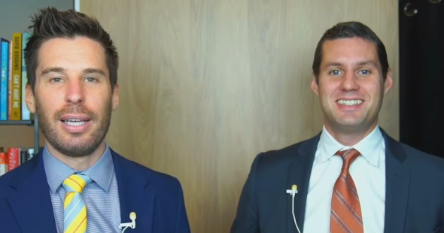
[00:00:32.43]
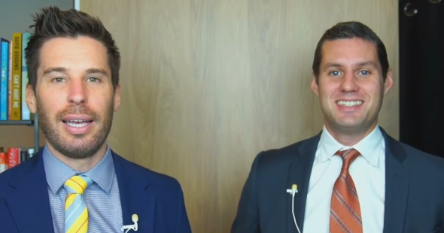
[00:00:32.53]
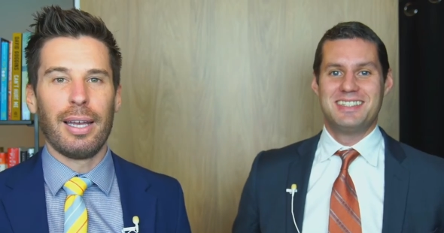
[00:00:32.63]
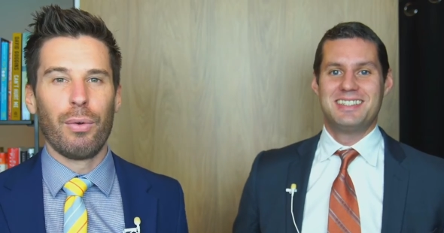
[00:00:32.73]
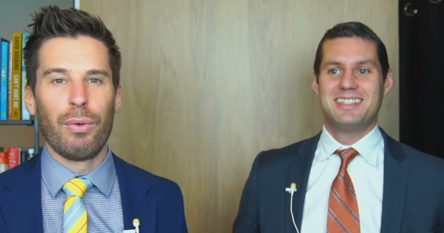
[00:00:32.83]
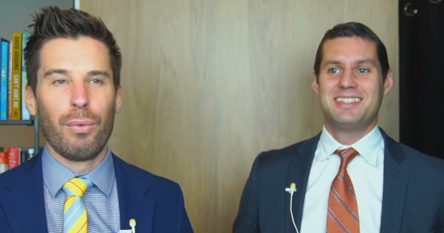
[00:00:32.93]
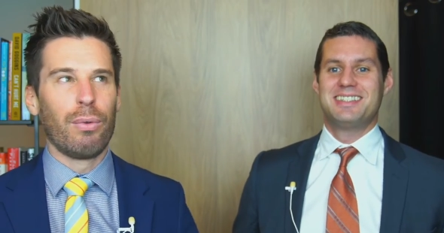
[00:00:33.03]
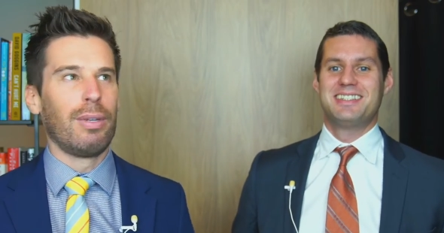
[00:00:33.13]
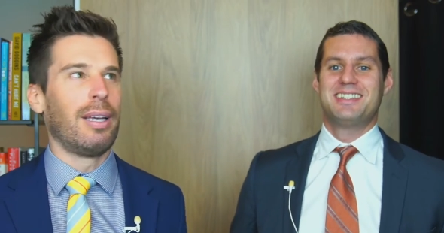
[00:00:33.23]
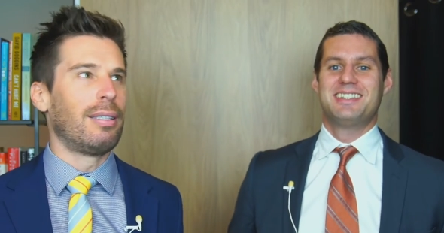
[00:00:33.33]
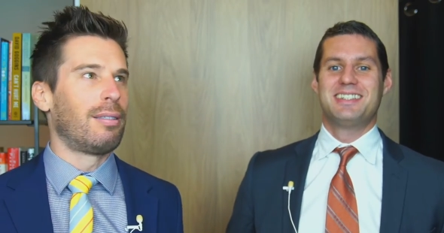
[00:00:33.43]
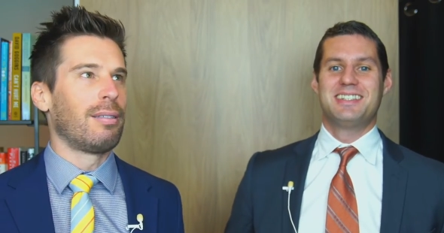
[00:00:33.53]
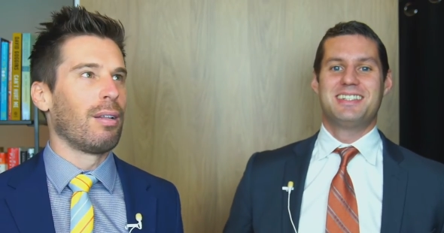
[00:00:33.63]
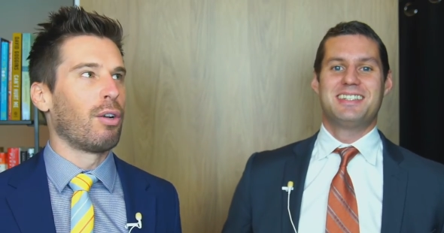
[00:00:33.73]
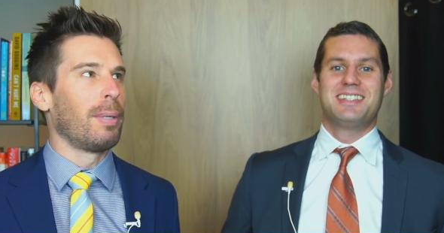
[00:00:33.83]
Speaker 1: And it's a
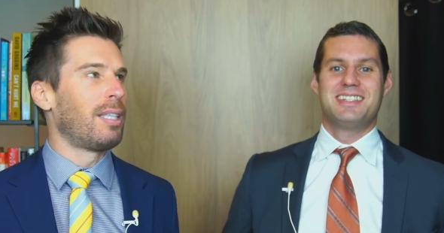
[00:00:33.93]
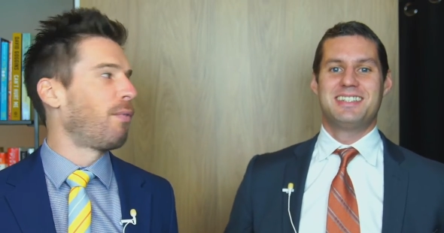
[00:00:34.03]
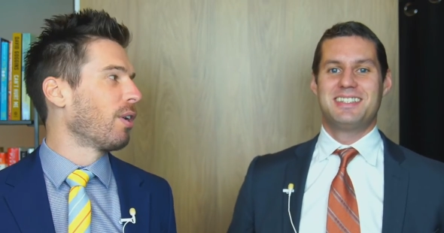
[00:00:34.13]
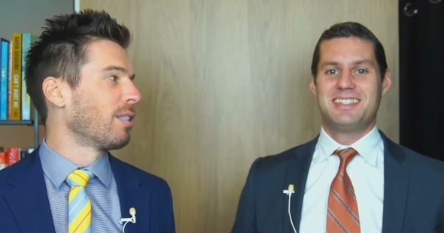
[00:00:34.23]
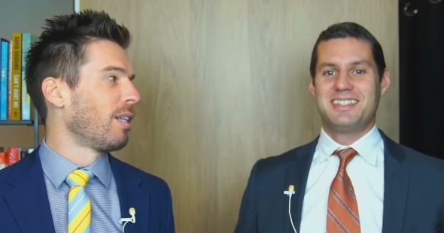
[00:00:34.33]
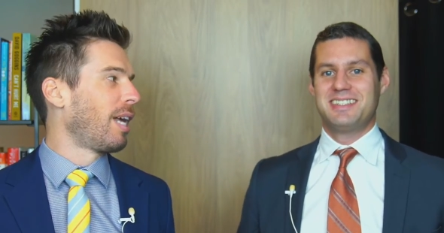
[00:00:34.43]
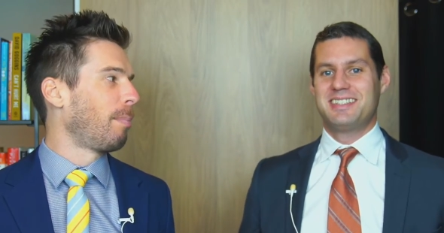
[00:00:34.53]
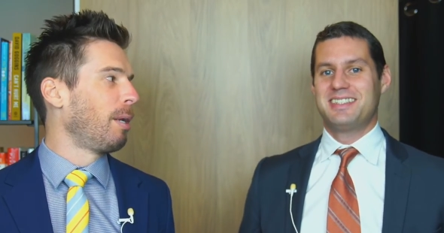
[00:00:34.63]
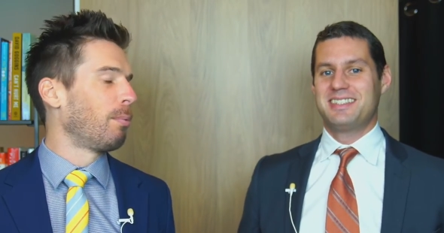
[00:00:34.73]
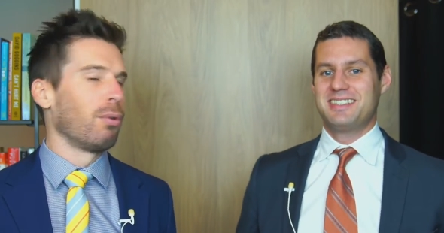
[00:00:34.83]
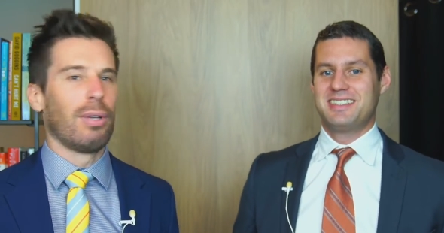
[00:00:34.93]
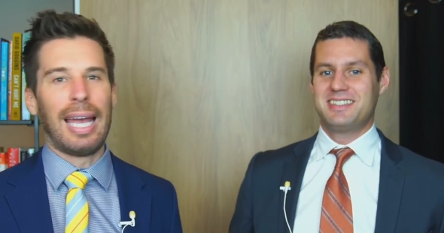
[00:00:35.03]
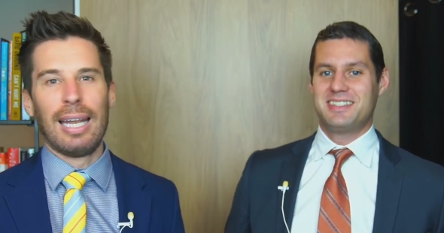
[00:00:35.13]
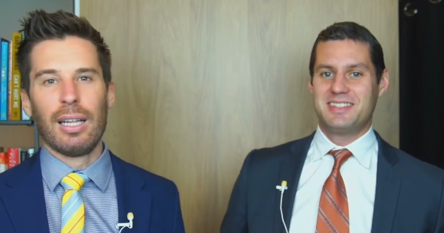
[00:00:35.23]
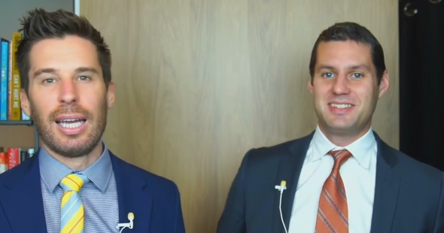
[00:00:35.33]
little bit different because a lot of people
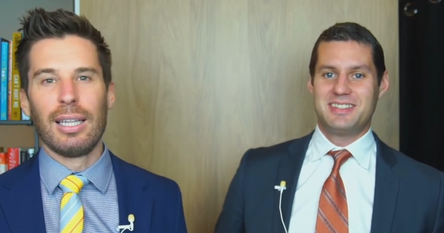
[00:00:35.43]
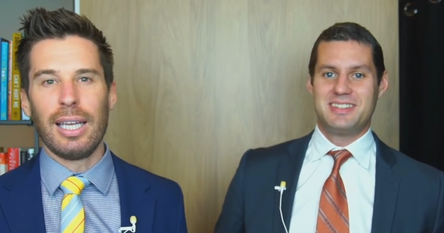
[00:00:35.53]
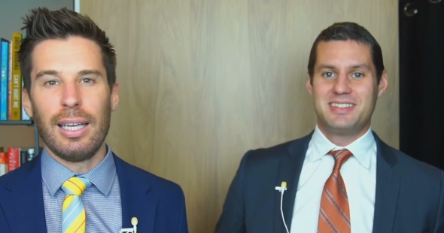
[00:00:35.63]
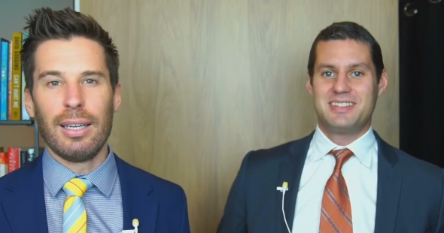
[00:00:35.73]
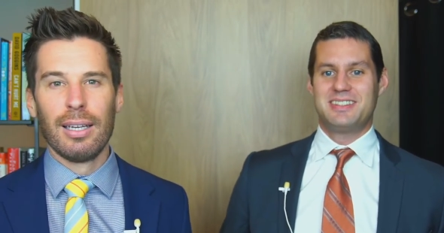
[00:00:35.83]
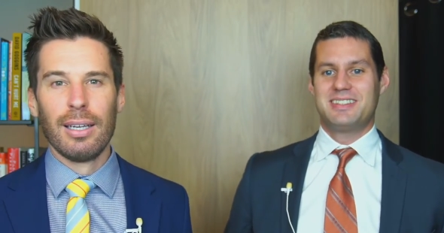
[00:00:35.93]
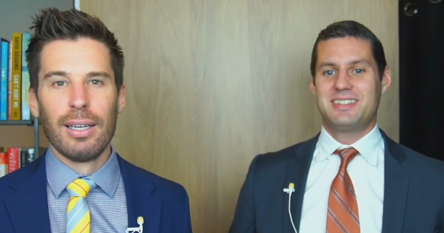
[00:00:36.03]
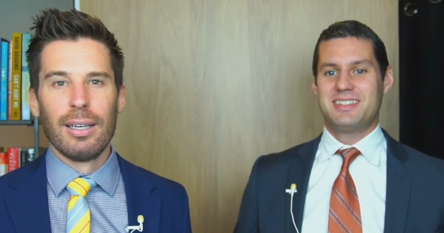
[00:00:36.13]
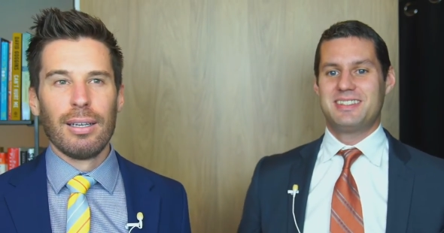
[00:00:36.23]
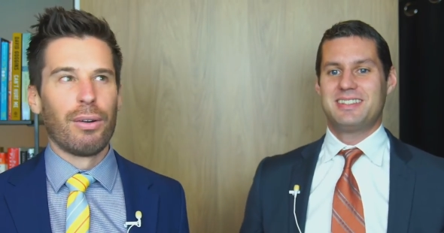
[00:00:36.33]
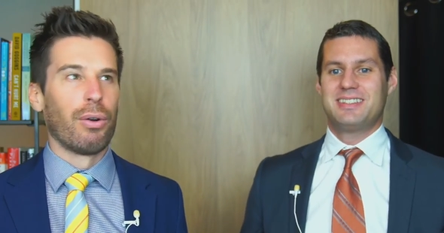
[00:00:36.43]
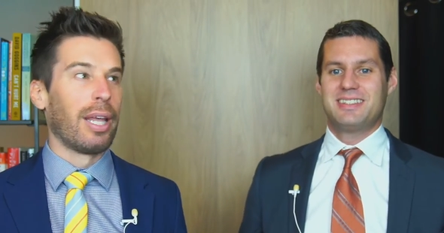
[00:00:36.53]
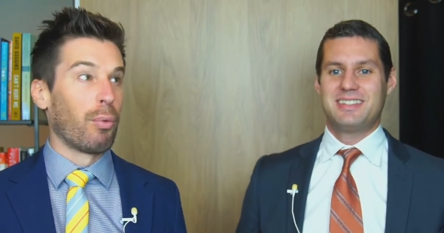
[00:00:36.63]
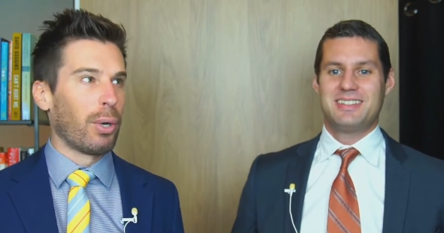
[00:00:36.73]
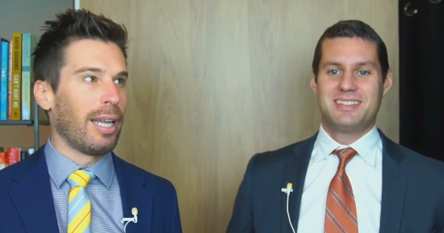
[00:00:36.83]
headline lead or they
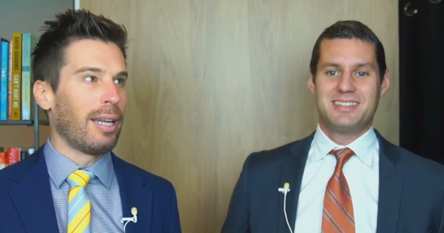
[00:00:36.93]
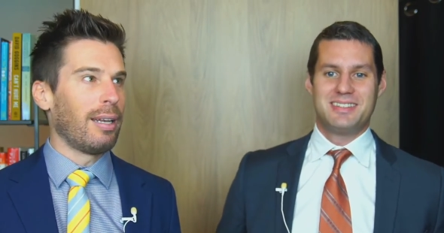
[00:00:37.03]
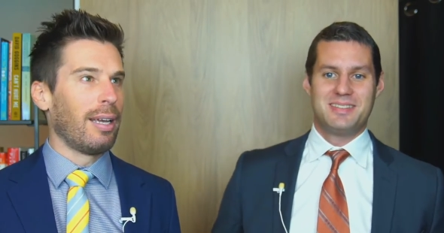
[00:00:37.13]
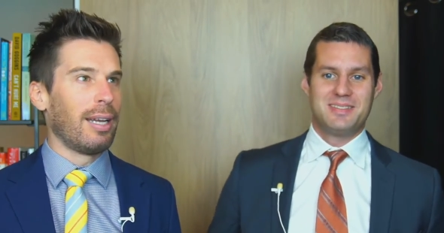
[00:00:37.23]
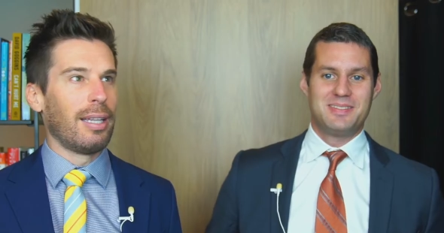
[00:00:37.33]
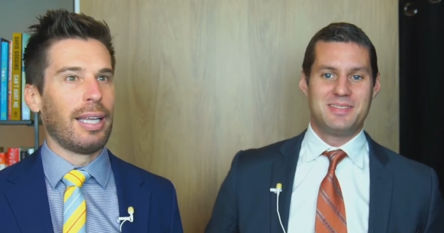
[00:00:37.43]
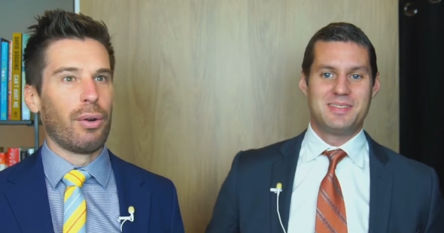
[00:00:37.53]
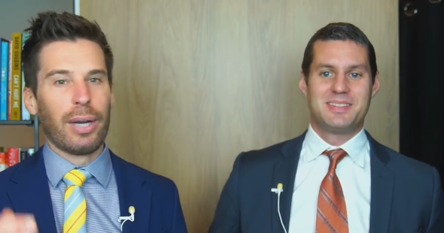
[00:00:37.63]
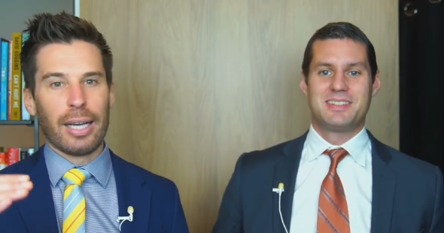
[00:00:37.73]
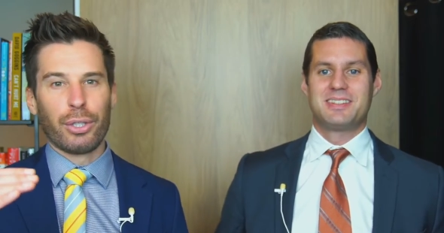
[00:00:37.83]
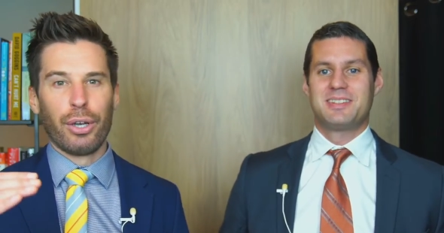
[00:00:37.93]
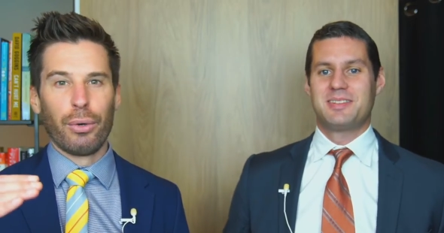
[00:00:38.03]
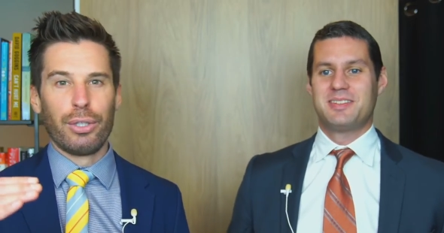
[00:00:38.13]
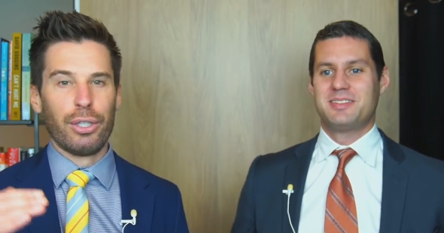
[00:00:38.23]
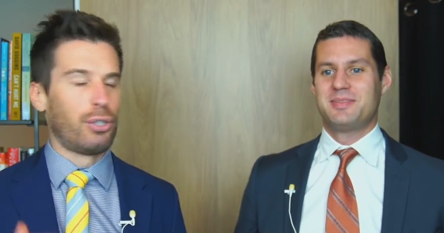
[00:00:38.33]
read it and then they don't actually go
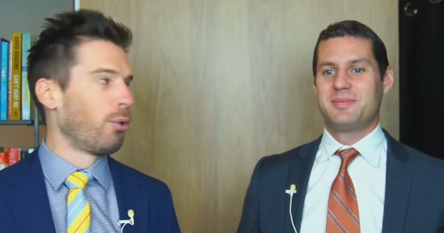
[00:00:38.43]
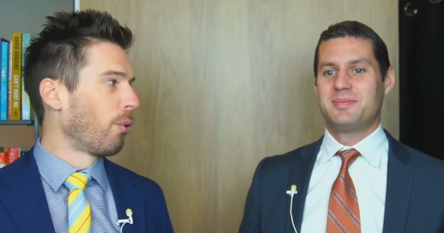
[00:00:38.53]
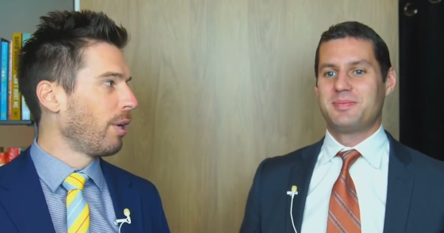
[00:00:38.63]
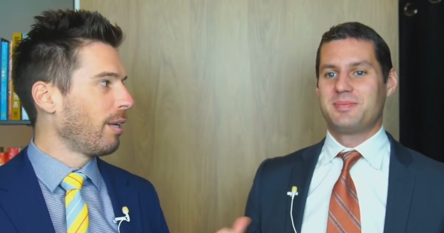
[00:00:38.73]
into the story.